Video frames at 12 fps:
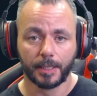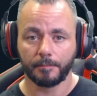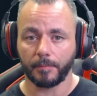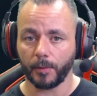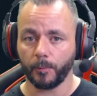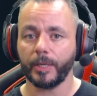
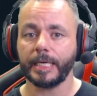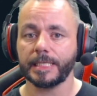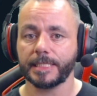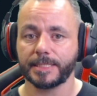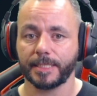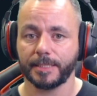My
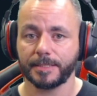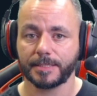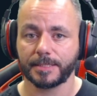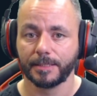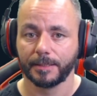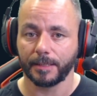weakness
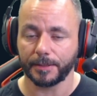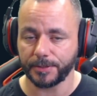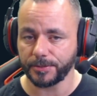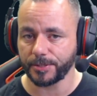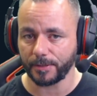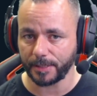is I do
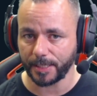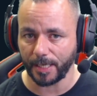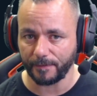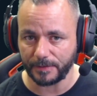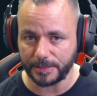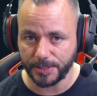try and
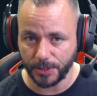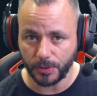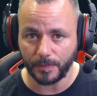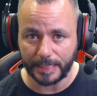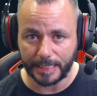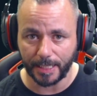cover too
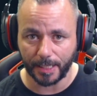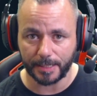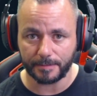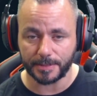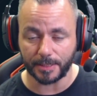many games,